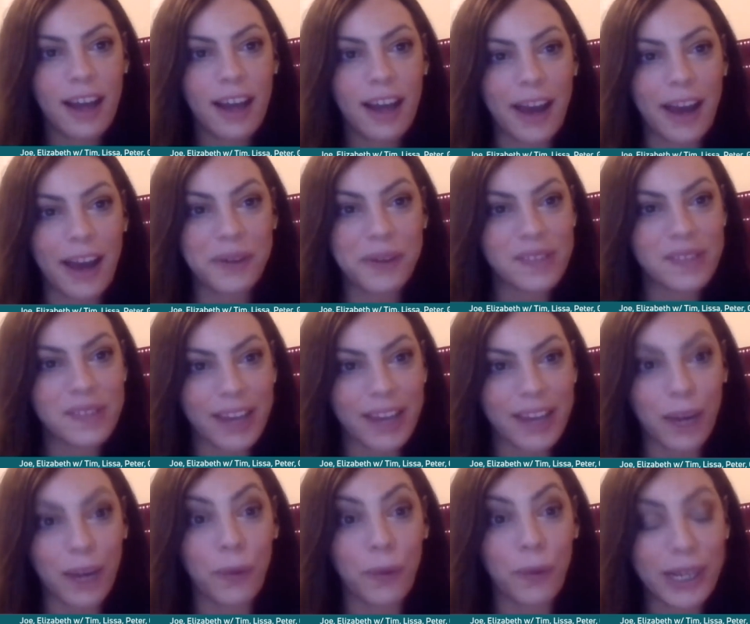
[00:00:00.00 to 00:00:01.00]
I was
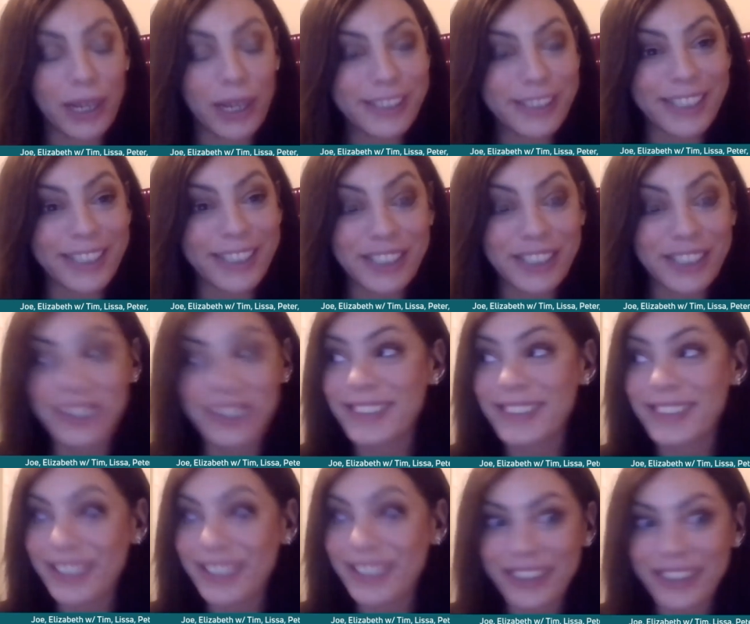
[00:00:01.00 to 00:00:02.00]
like, what? Did he
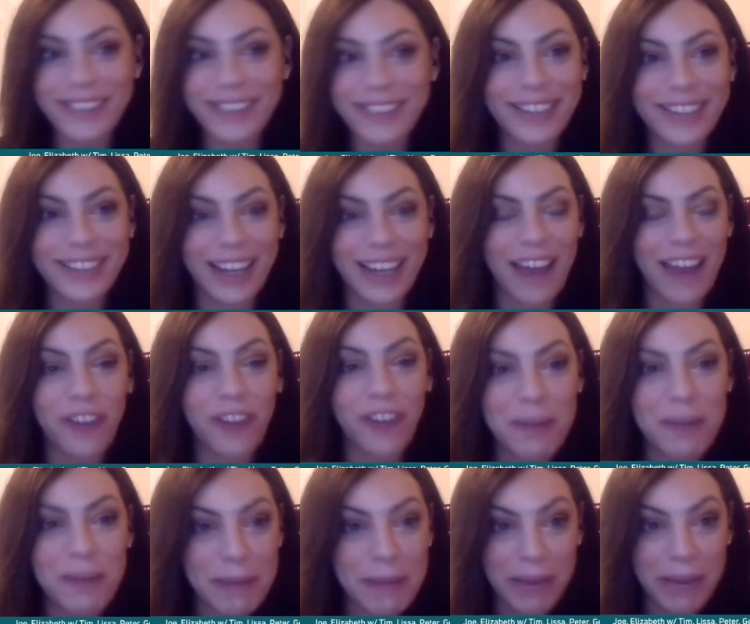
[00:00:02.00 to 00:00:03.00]
just seriously? I
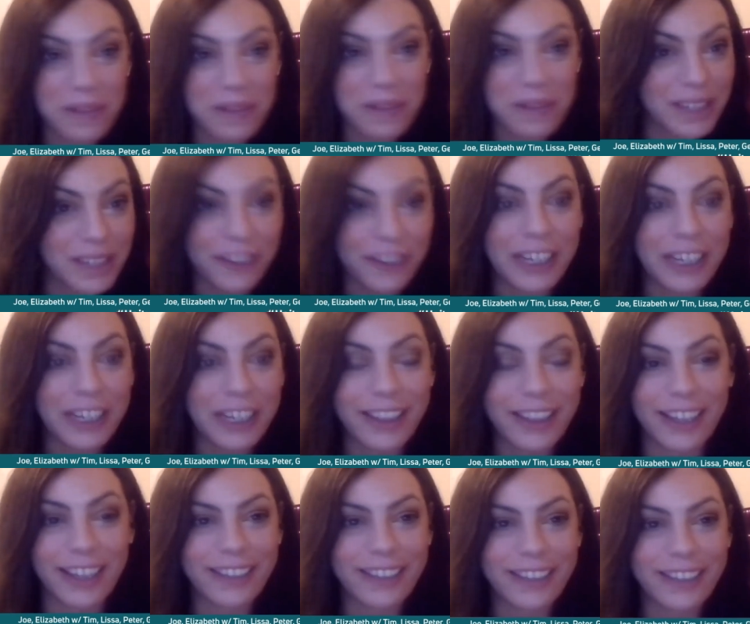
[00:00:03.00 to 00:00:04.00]
thought maybe I was
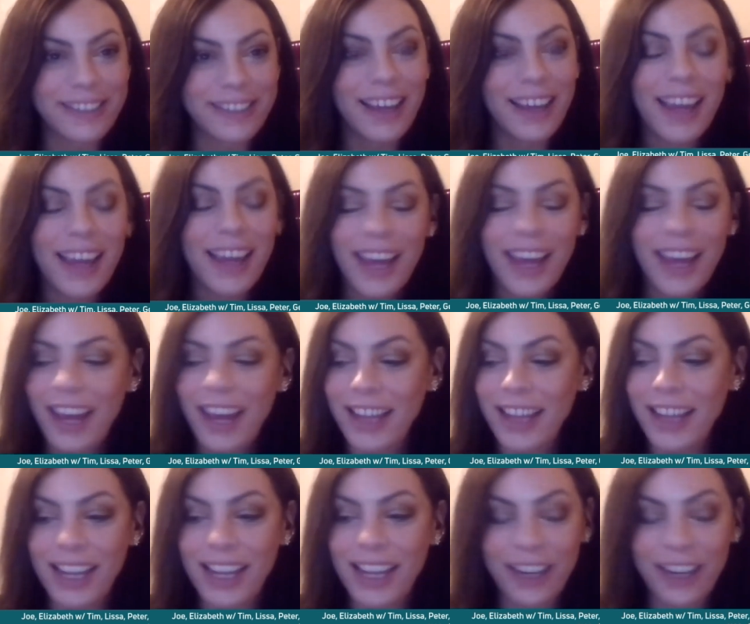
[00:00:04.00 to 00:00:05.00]
hearing things.
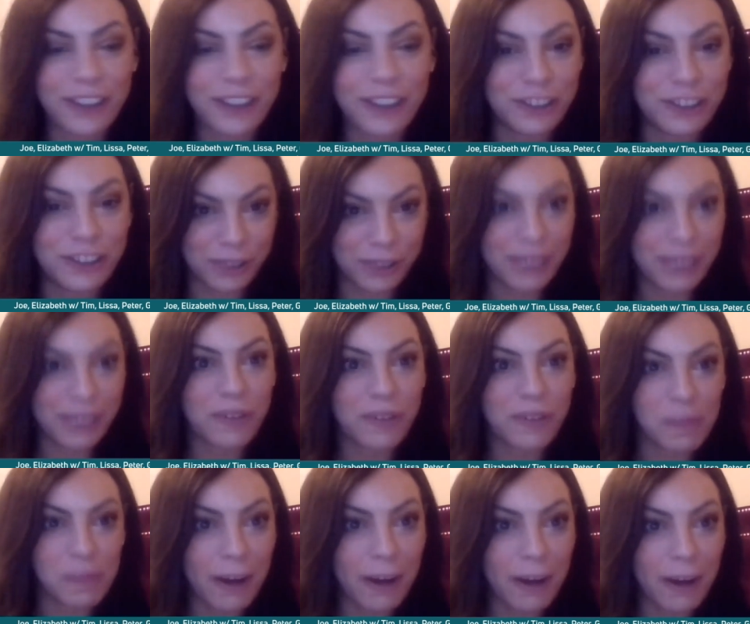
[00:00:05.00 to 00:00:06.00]
And then I heard Julian
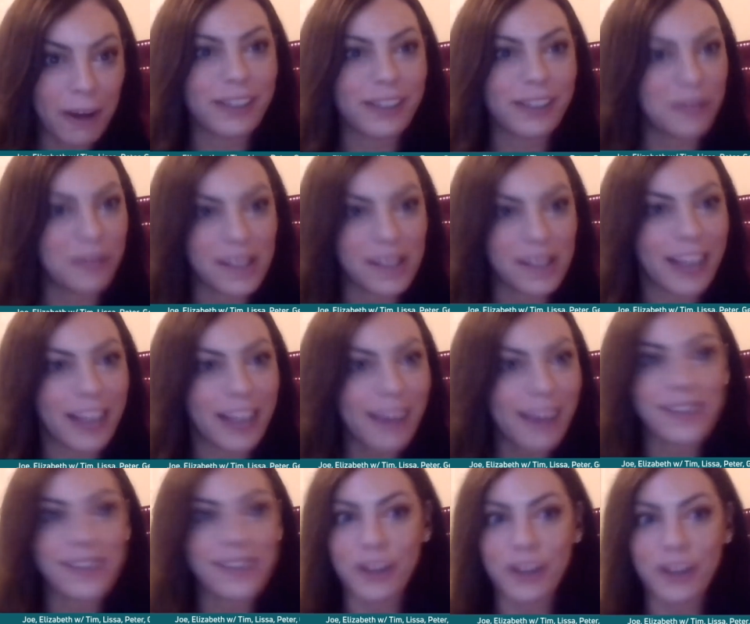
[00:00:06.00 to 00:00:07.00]
respond, and he was like,
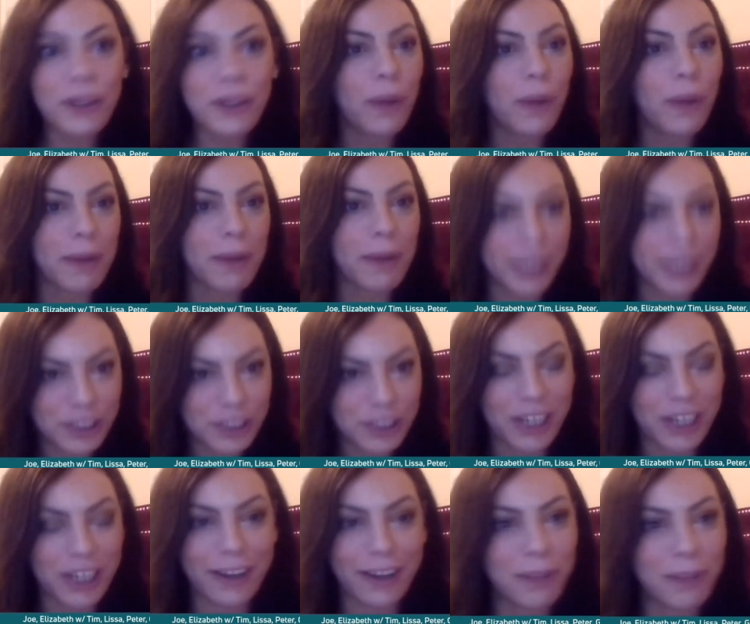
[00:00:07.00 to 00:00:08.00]
yes, I know you want me to
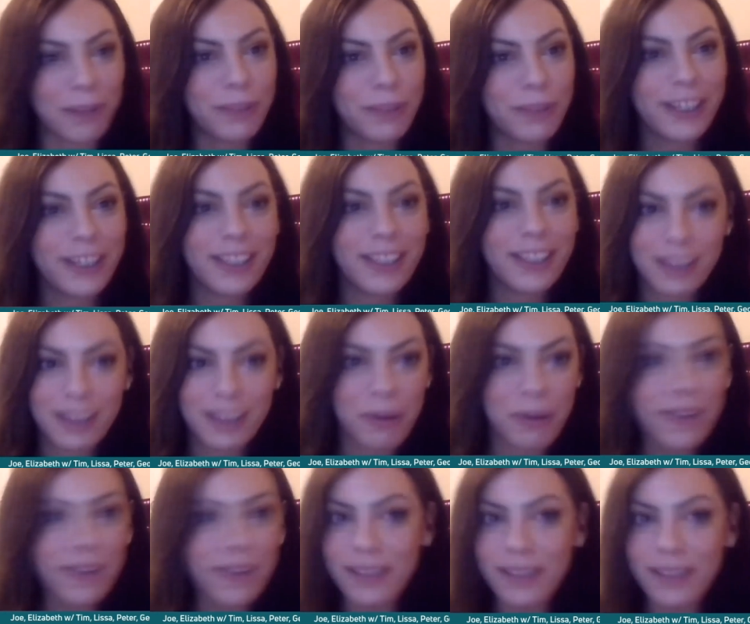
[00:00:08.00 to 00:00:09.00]
shut up. The
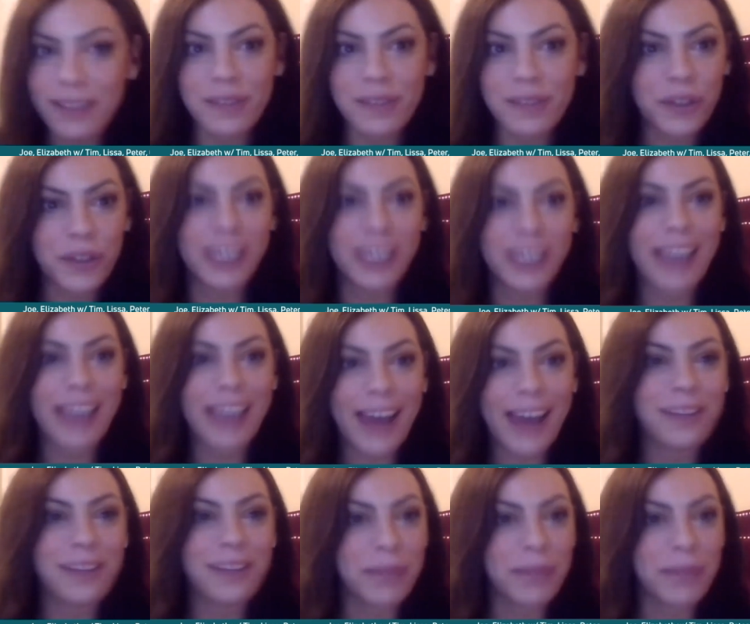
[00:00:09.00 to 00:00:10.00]
president has already
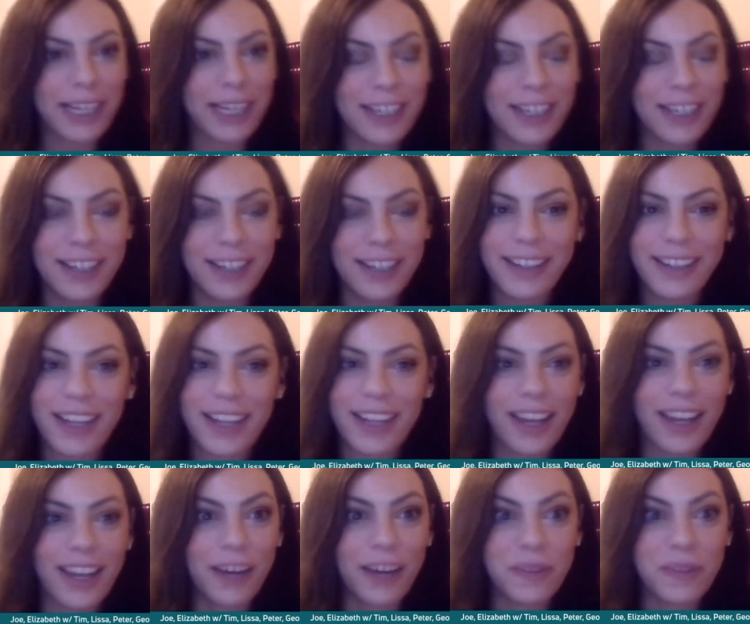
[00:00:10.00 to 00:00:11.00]
gagged me.
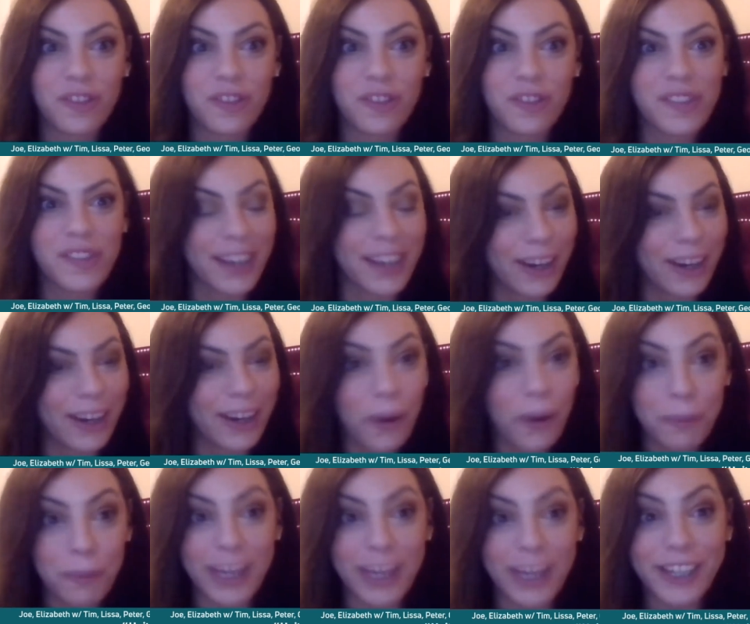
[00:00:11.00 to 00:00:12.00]
And I was just like,
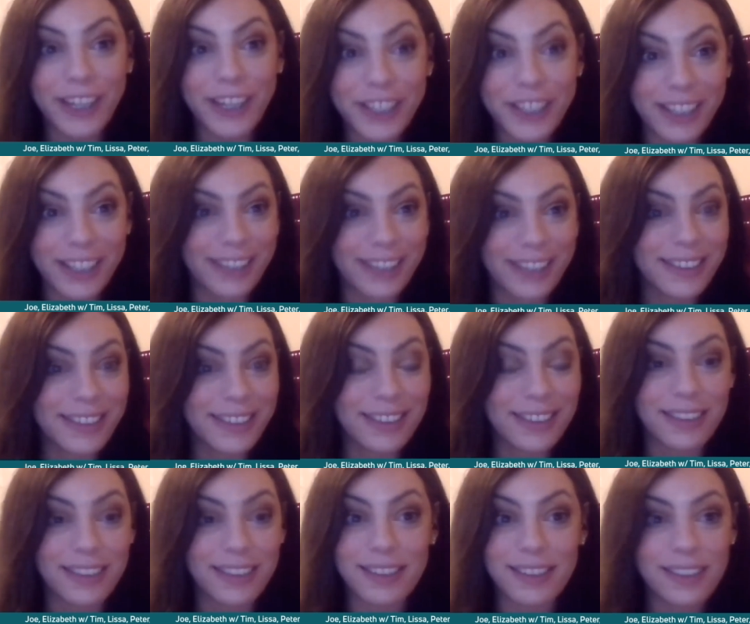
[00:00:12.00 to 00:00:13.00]
oh my goodness,
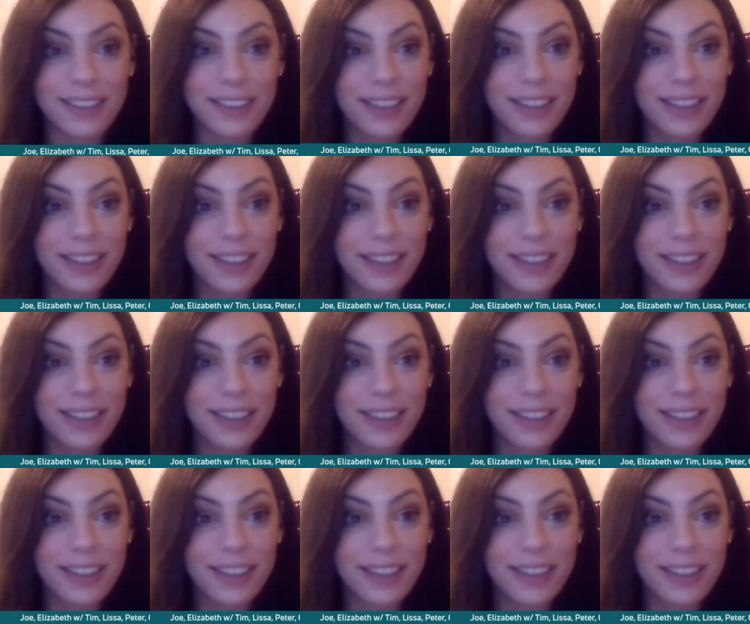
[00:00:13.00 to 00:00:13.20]
this is